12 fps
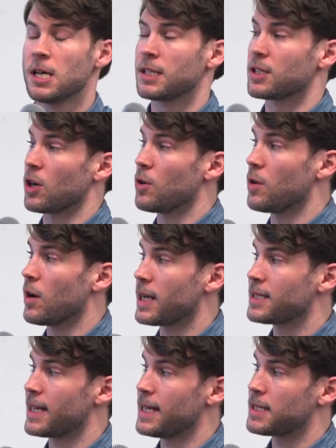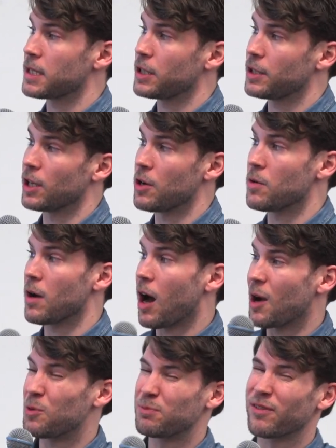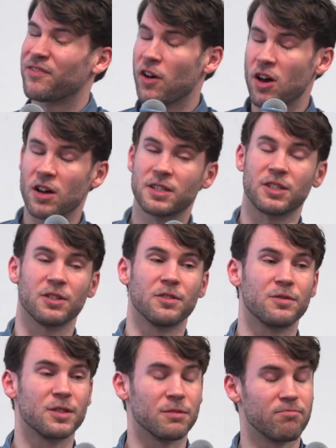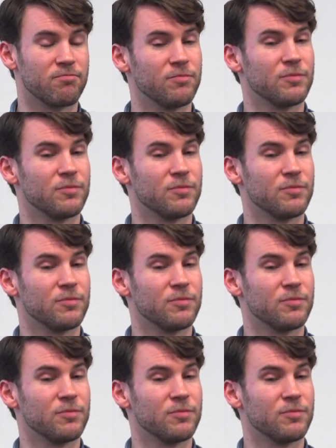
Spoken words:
So I said, I would prefer to